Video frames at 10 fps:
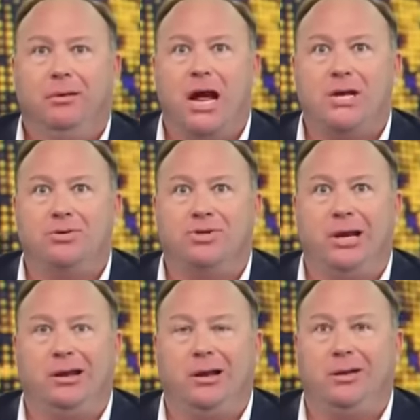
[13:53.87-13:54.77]
and you
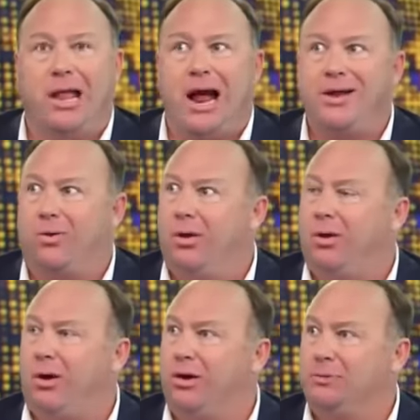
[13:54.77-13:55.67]
see little
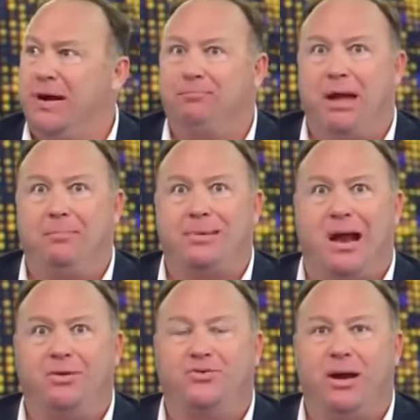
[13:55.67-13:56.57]
9-year-old girls being pimped
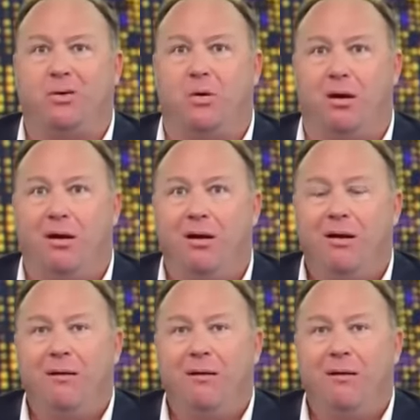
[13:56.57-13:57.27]
down the street corner,